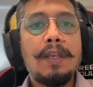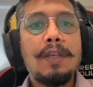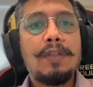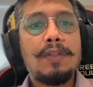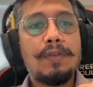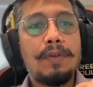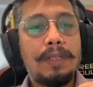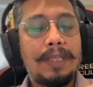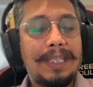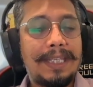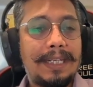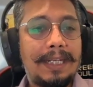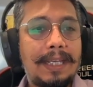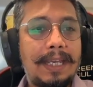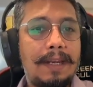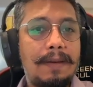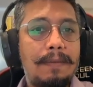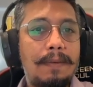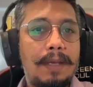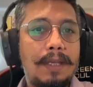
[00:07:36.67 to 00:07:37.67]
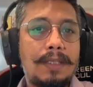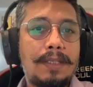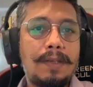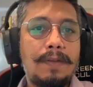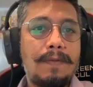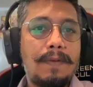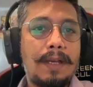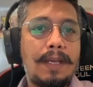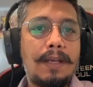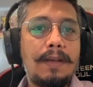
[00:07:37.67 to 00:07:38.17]
So that can be
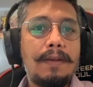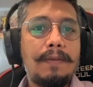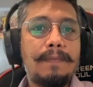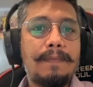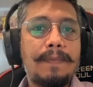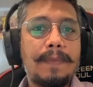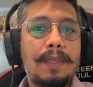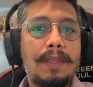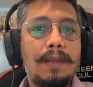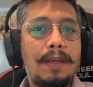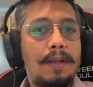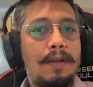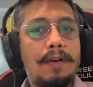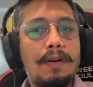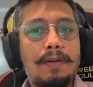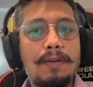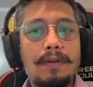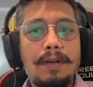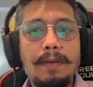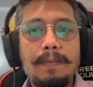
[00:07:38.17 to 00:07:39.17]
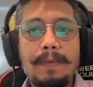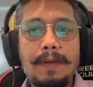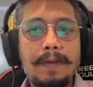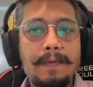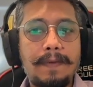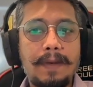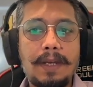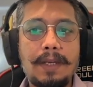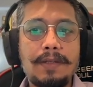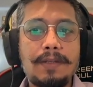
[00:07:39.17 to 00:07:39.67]
achieved via record rollup
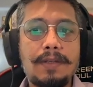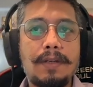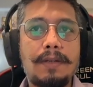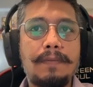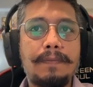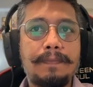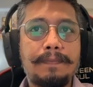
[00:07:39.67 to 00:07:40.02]
definition.